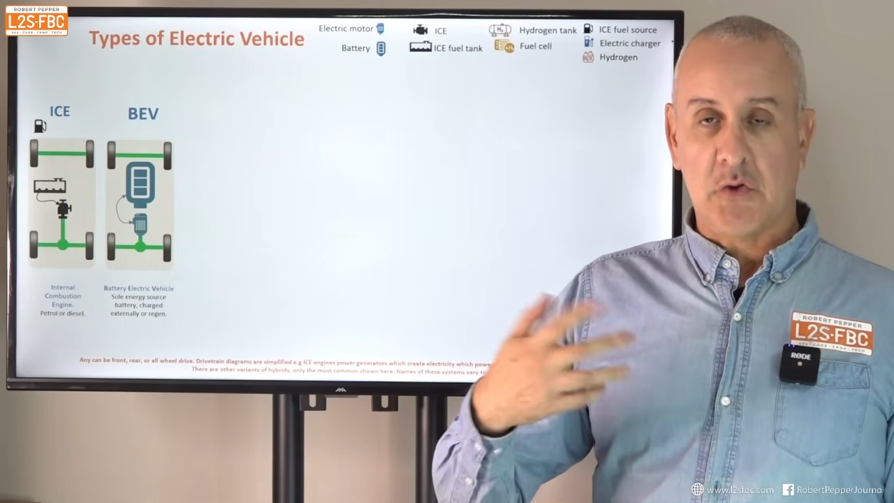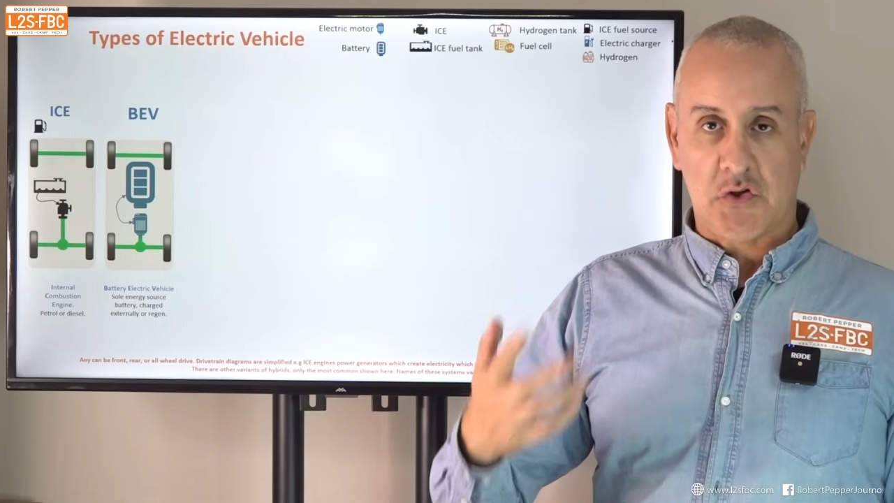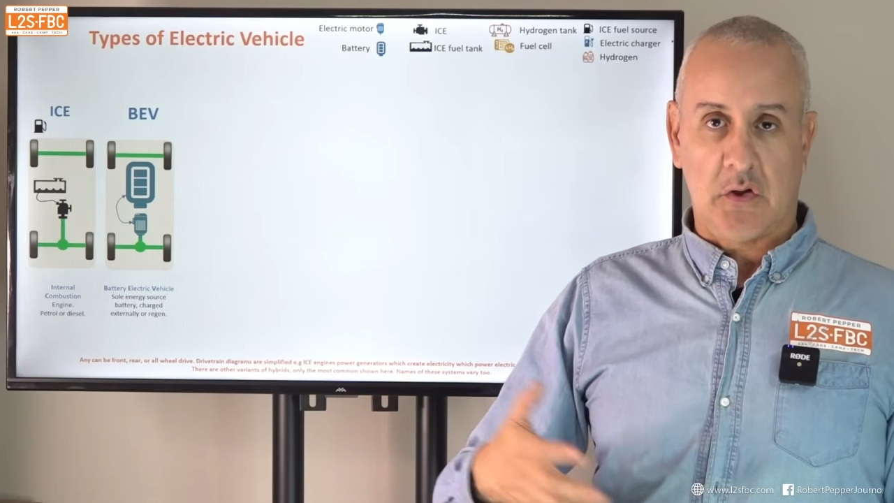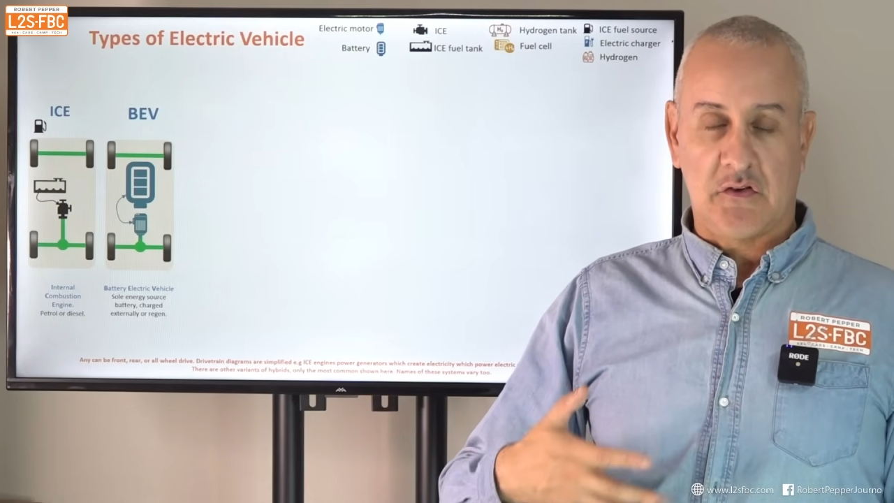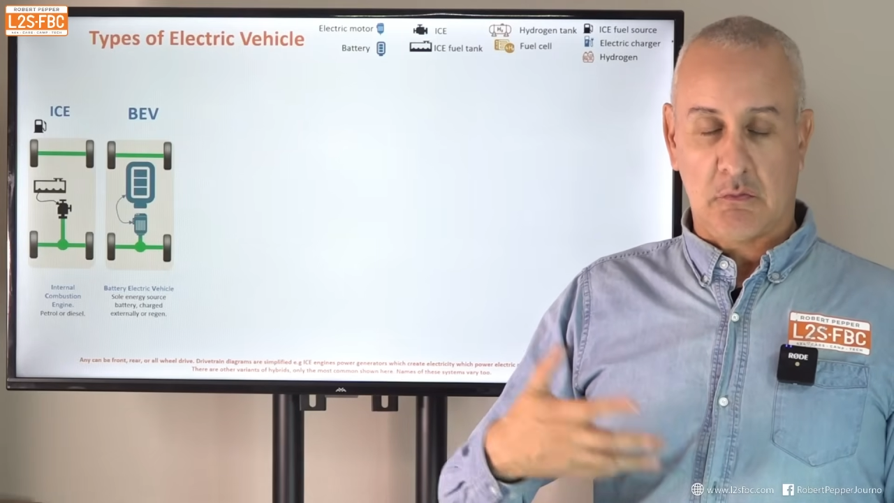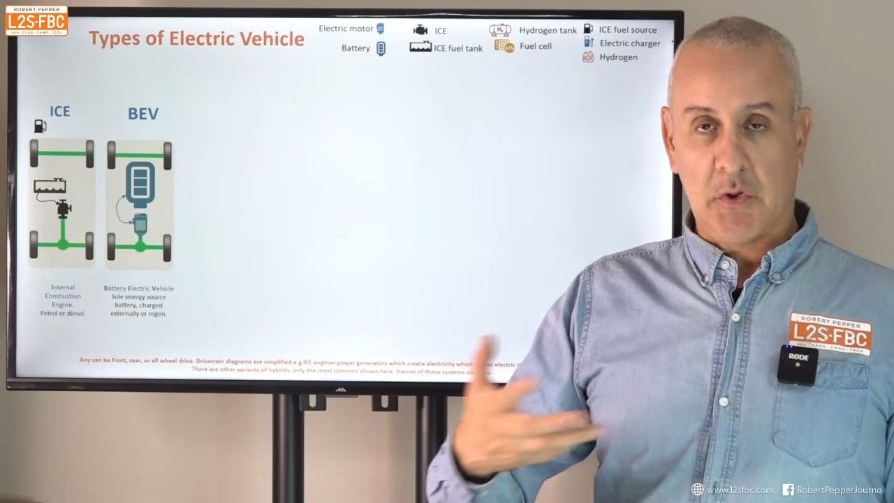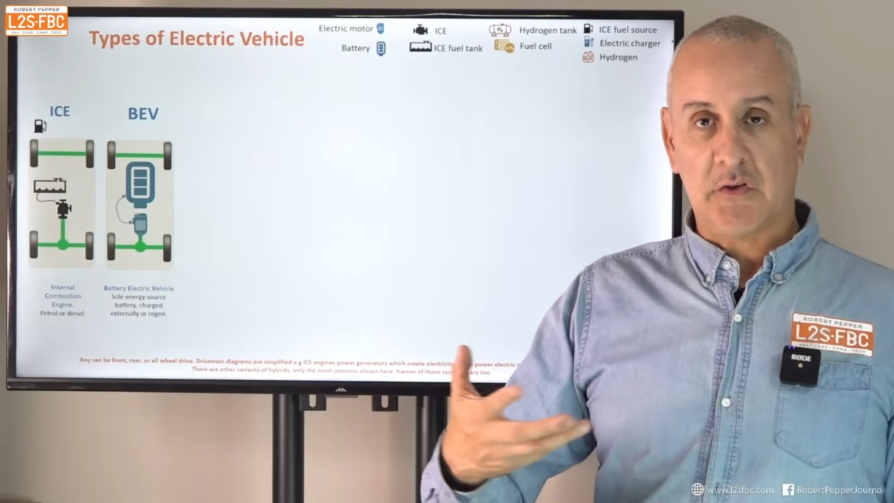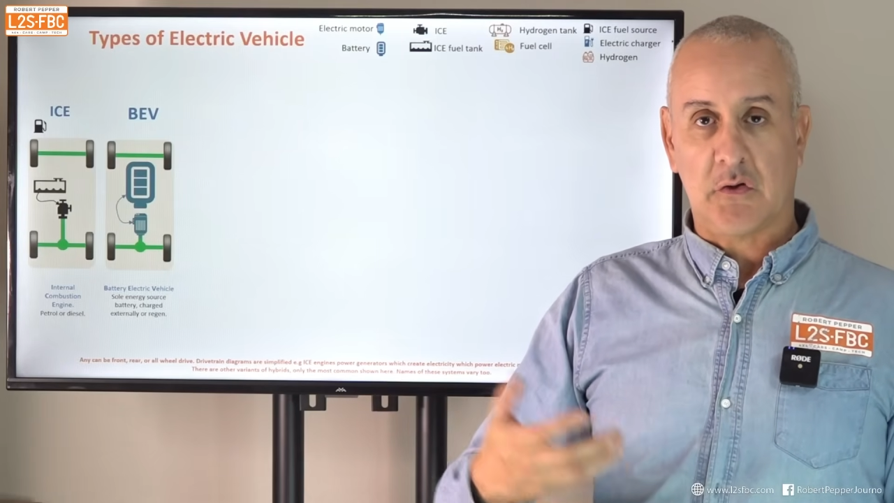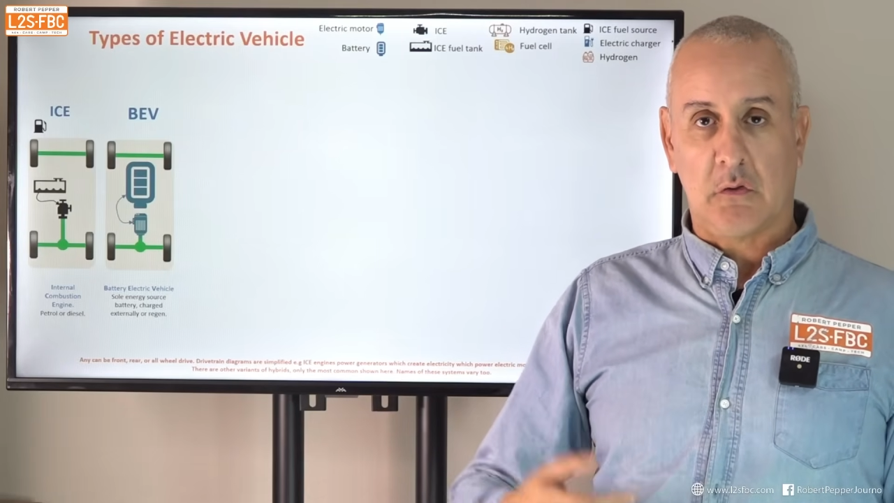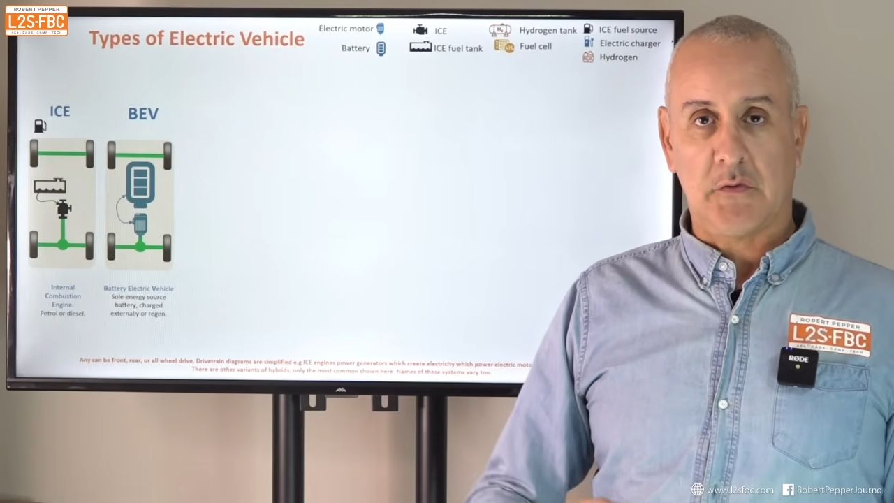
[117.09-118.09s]
which turns the
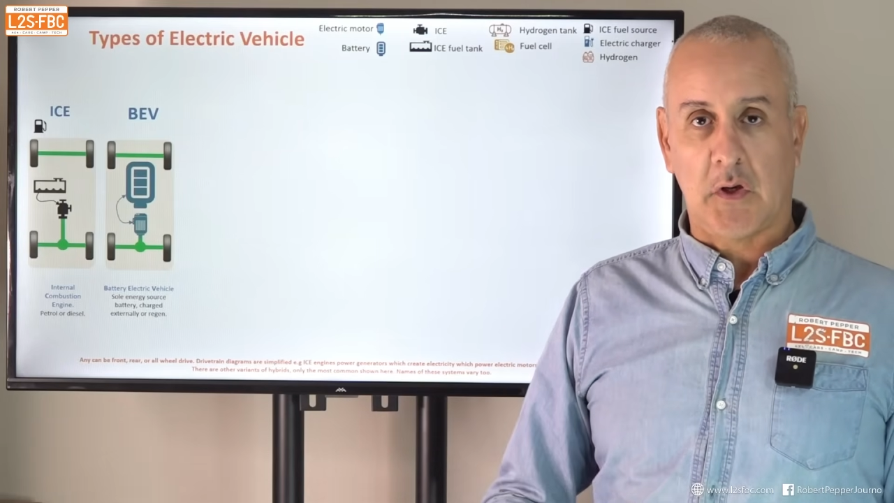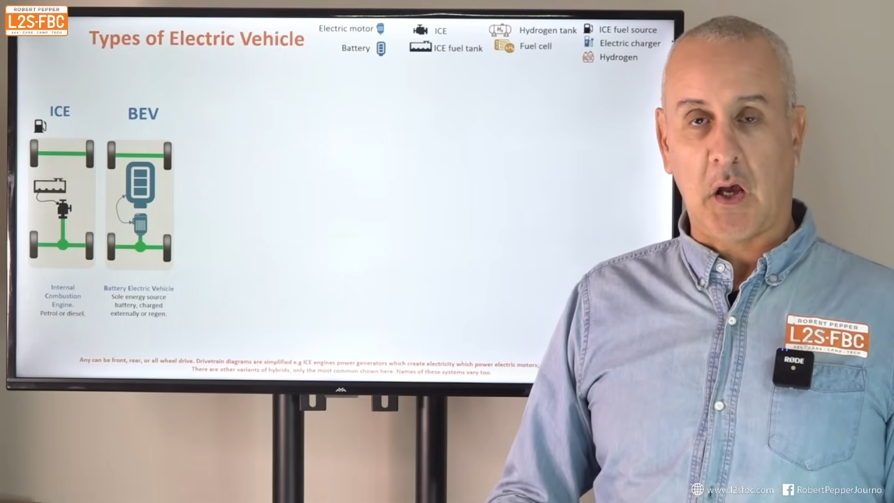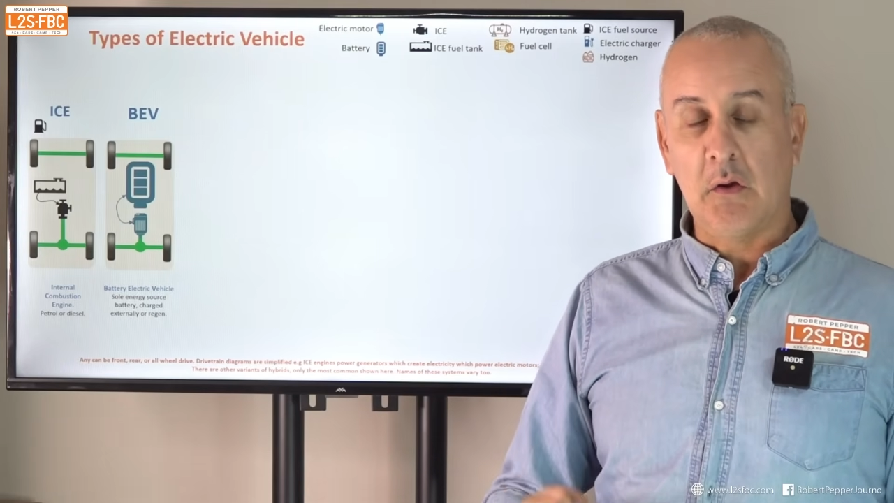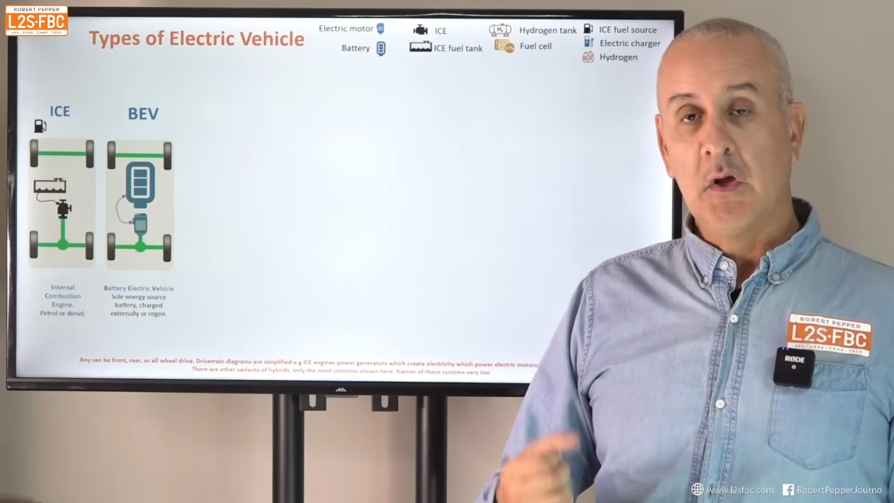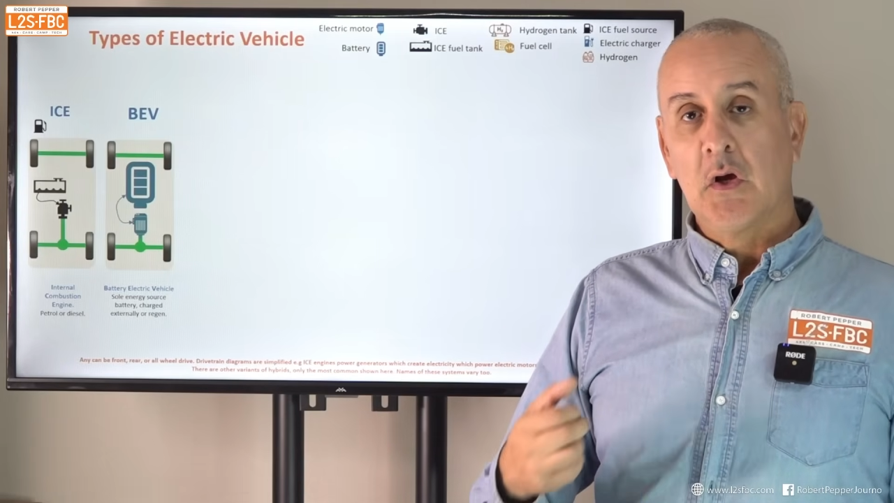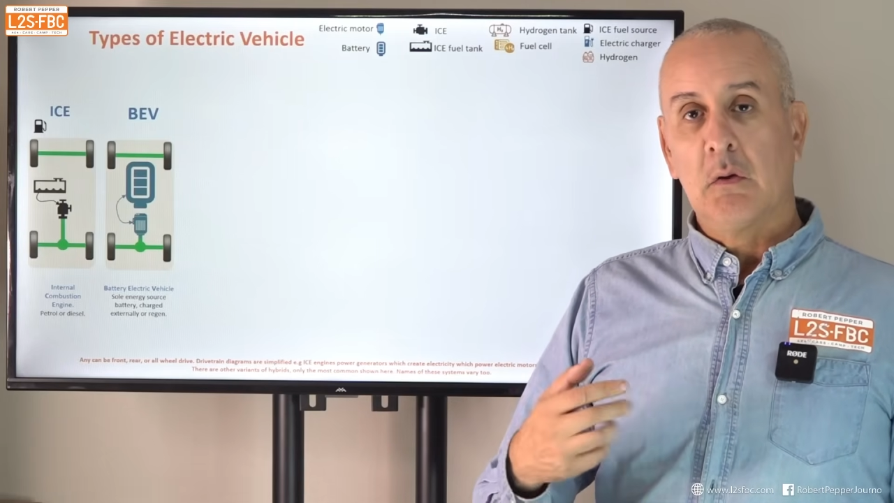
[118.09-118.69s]
wheels and off you go.